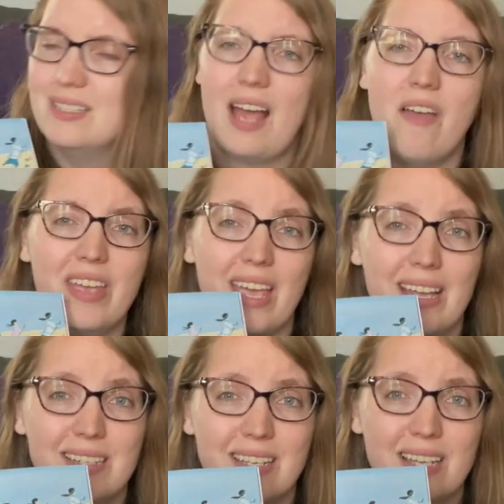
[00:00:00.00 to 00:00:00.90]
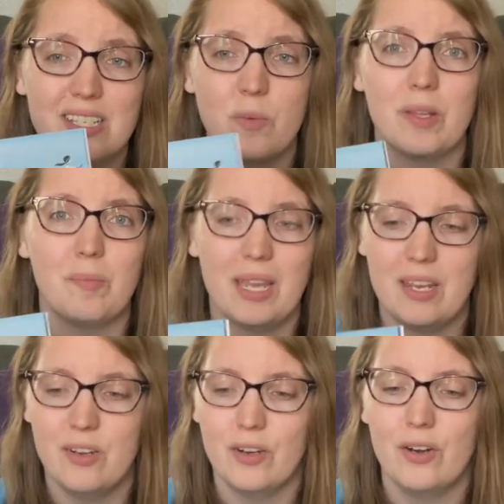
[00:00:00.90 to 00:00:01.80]
diving into this with my
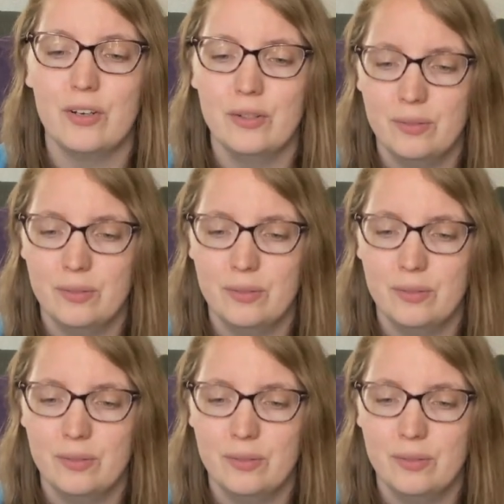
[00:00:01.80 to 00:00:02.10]
kindergartner.